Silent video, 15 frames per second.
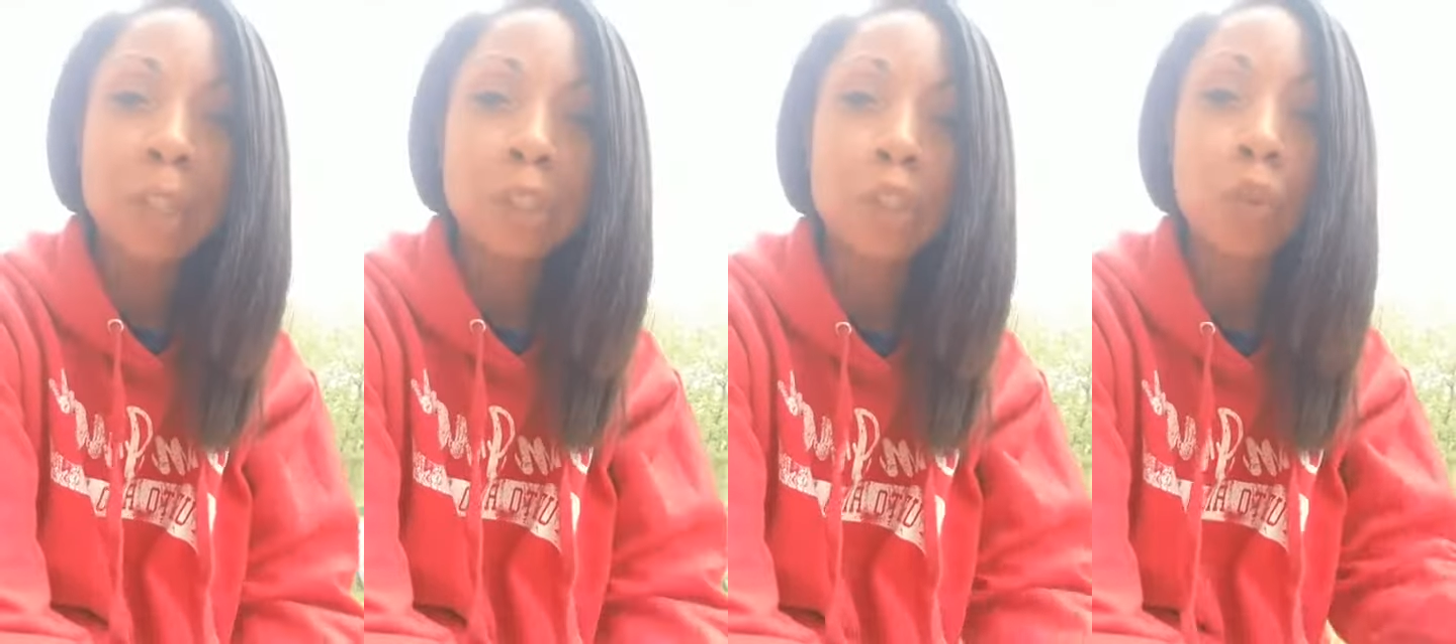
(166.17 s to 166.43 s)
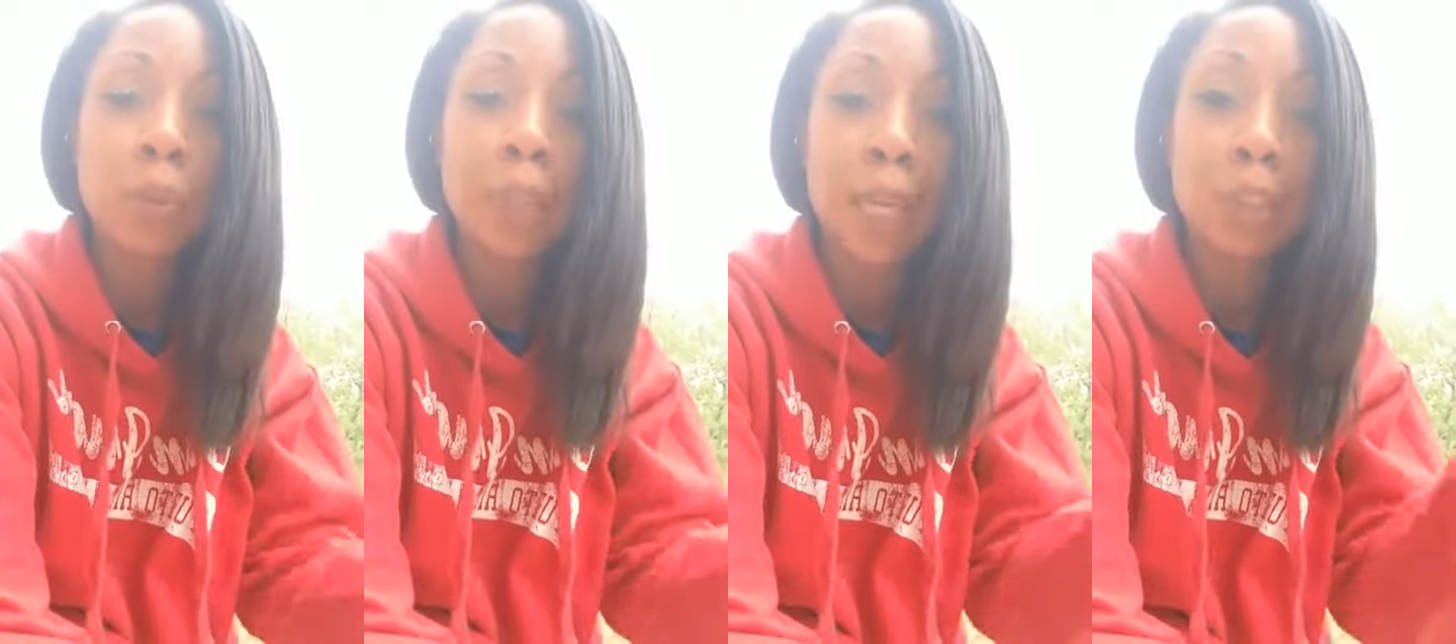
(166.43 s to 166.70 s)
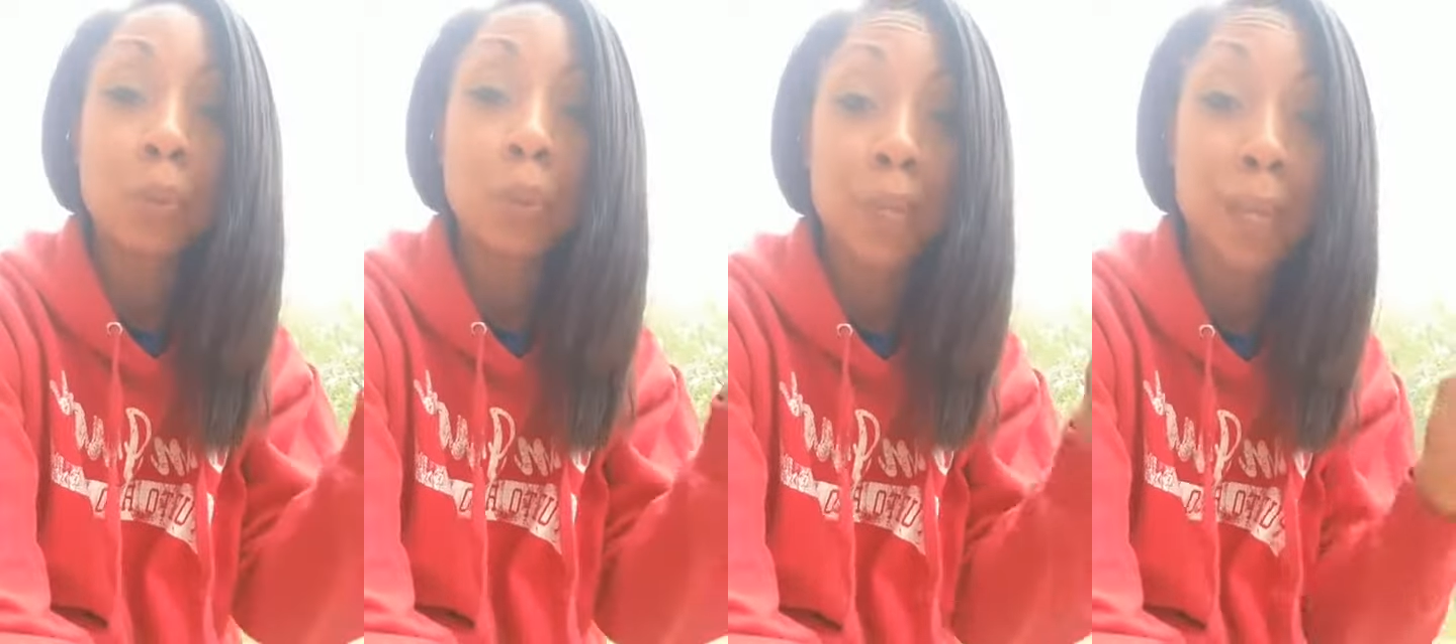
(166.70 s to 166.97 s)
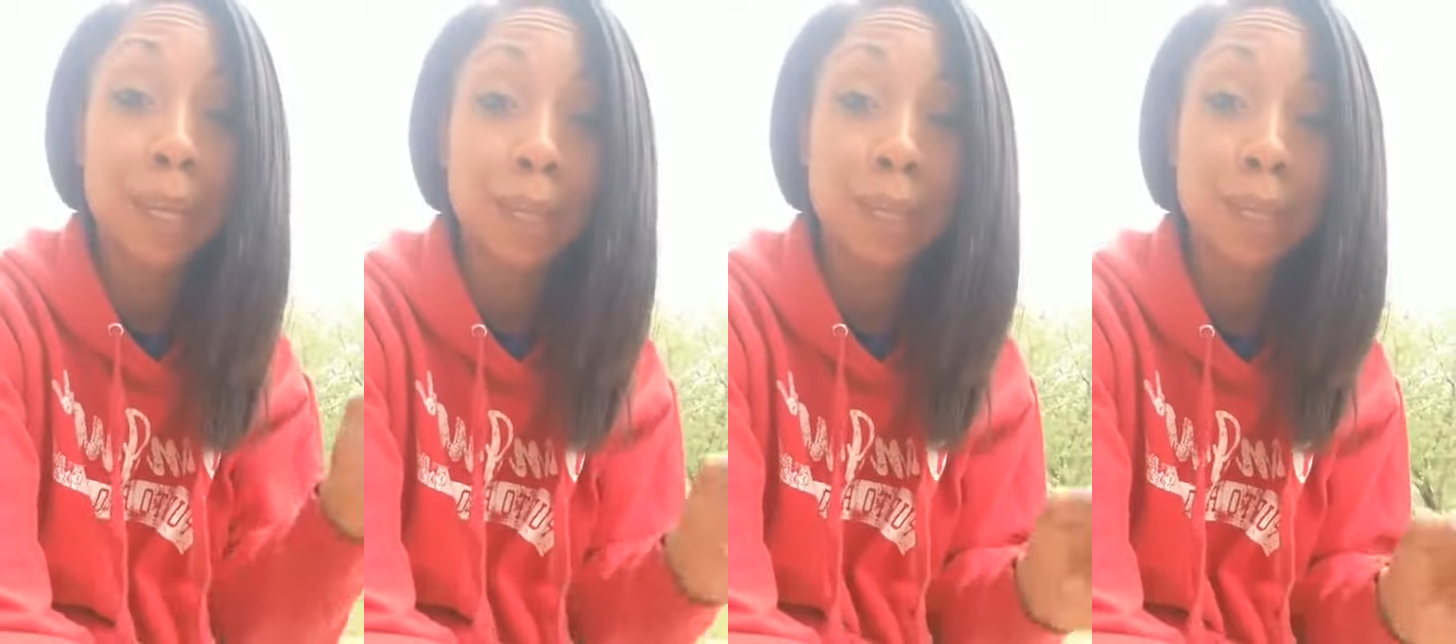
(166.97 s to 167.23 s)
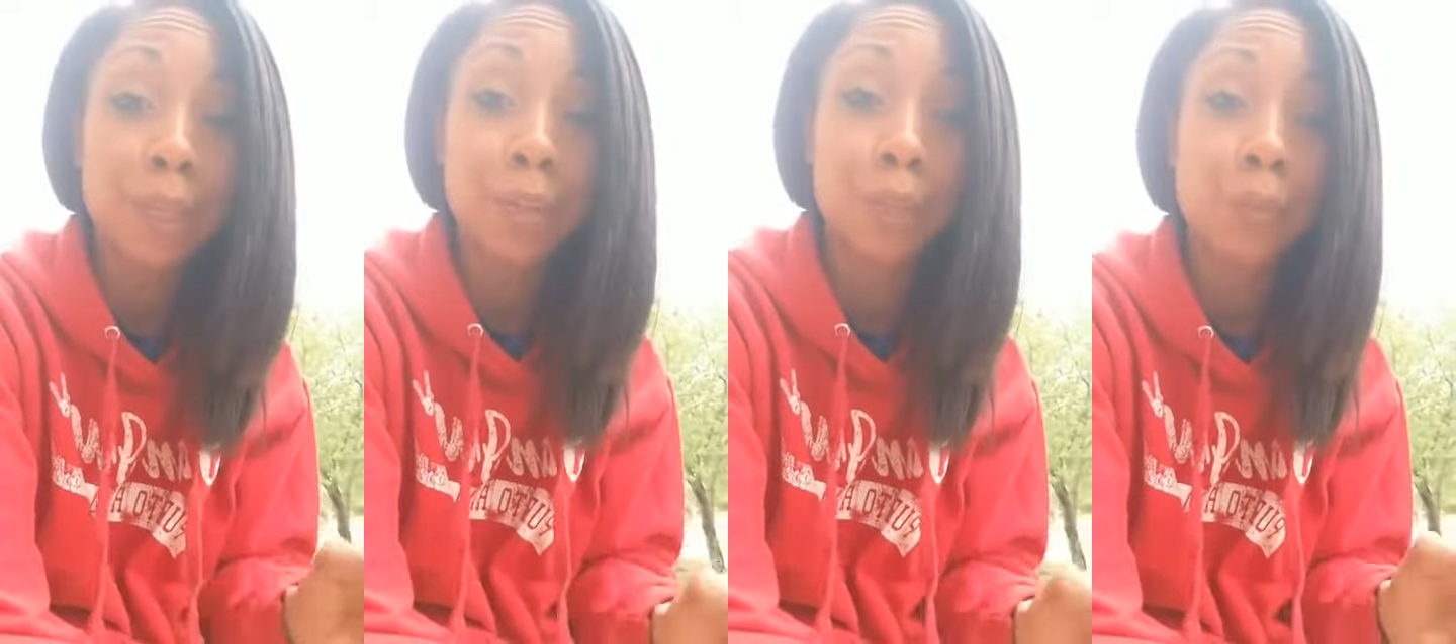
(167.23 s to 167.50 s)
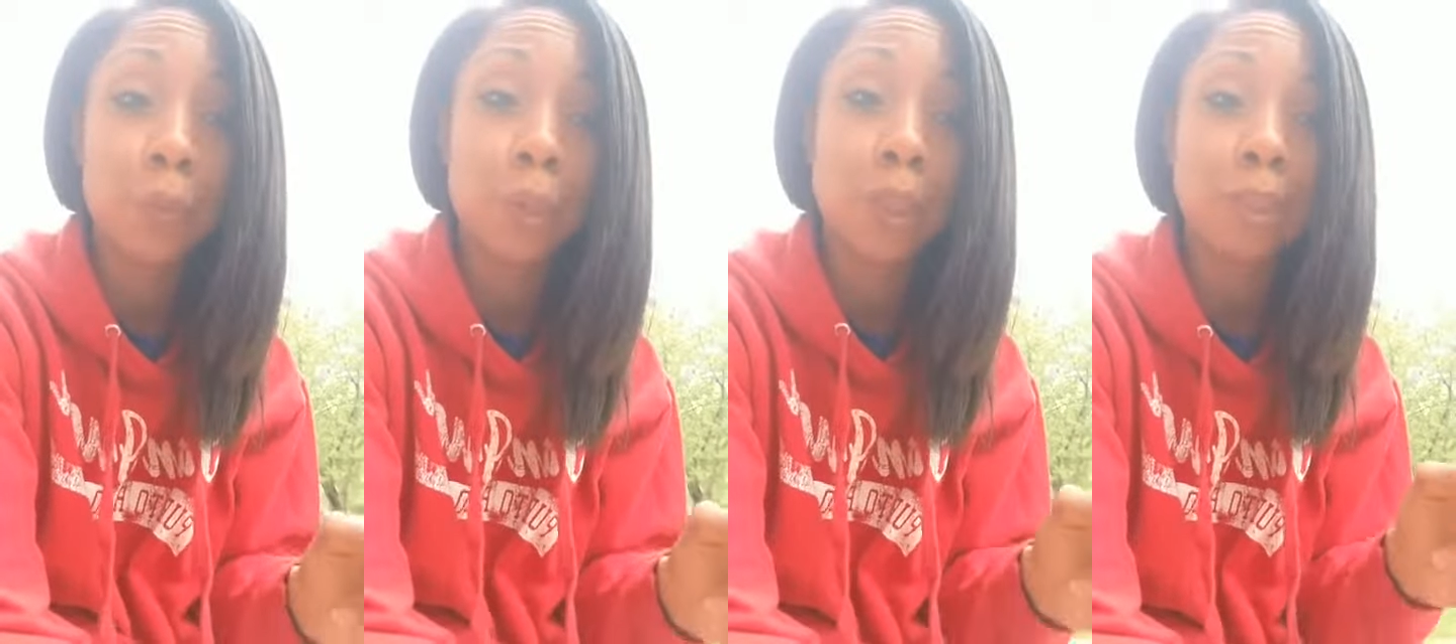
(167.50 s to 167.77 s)
So that you can hear
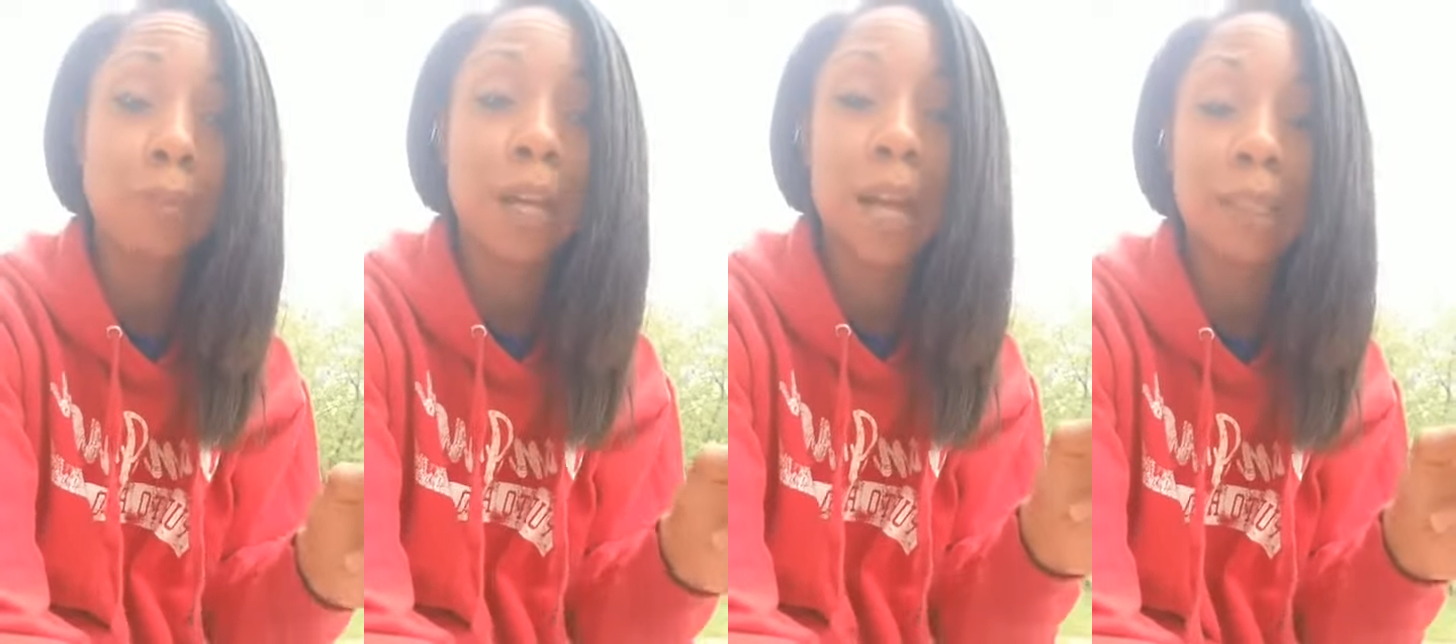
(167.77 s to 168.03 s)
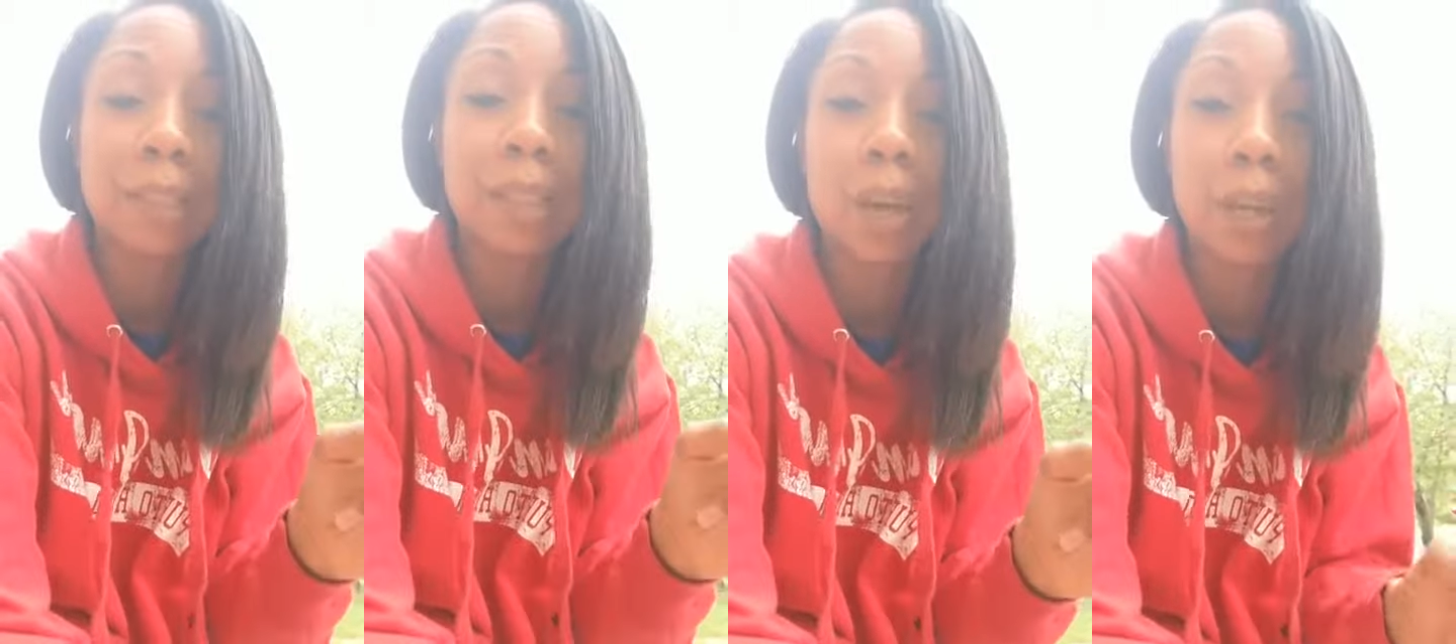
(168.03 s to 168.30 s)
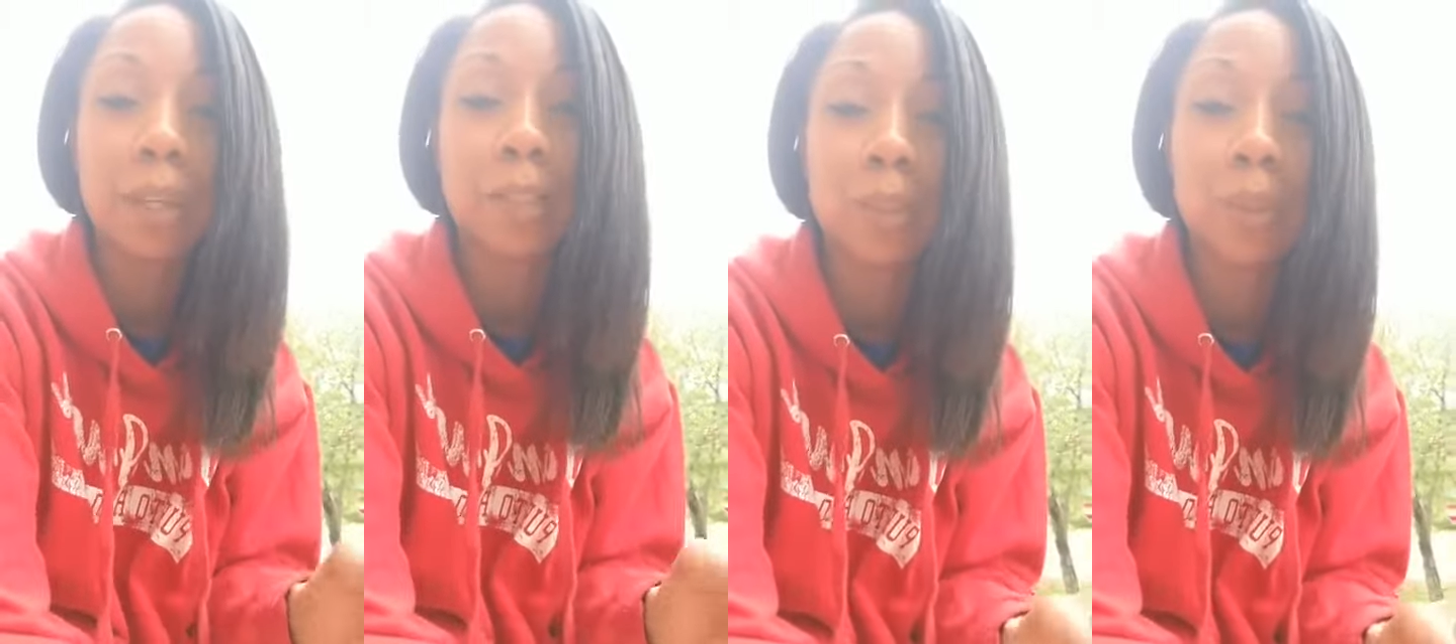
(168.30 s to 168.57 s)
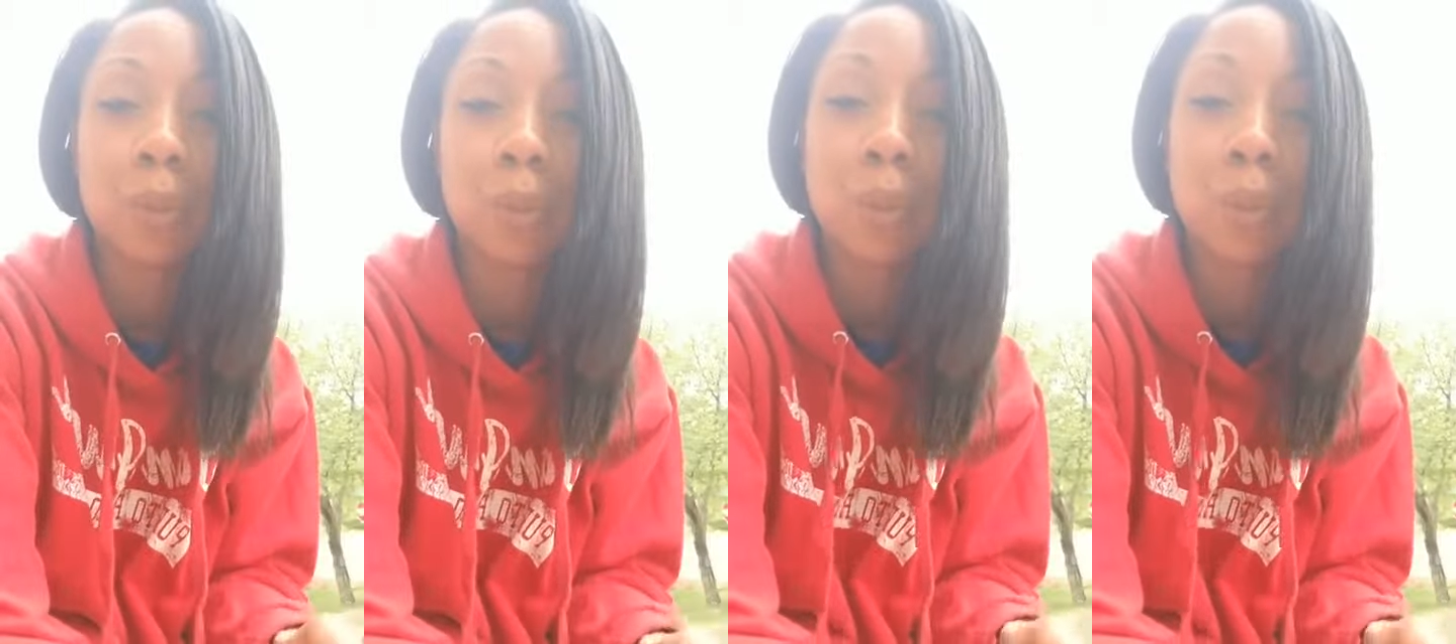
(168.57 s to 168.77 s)
the voice of God talking to you,